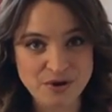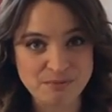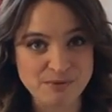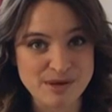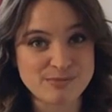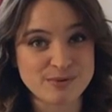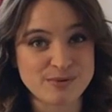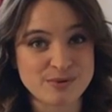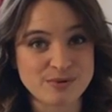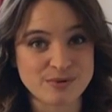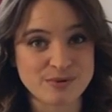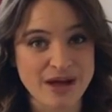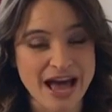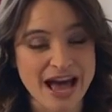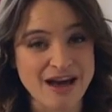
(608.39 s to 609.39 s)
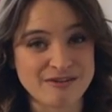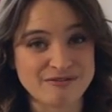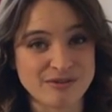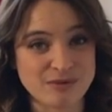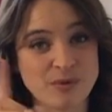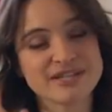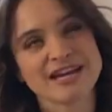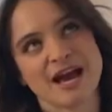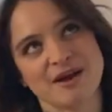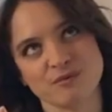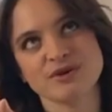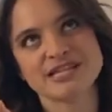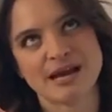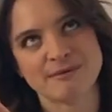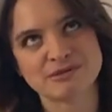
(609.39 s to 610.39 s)
and people have, one
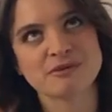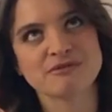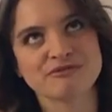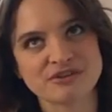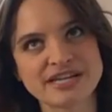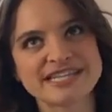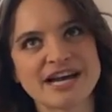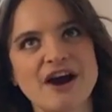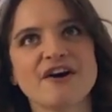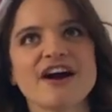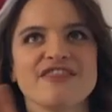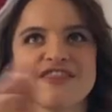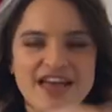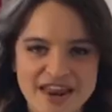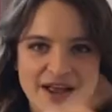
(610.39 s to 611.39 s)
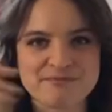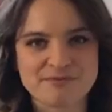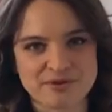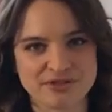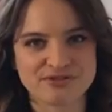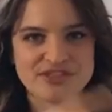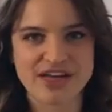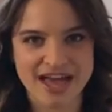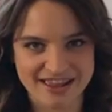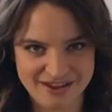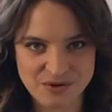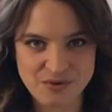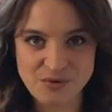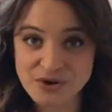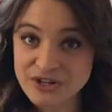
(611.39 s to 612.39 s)
time someone freaked out, and then I put that
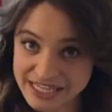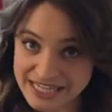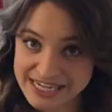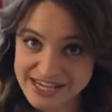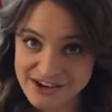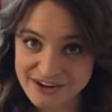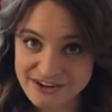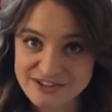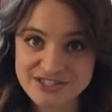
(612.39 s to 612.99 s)
quirk in here.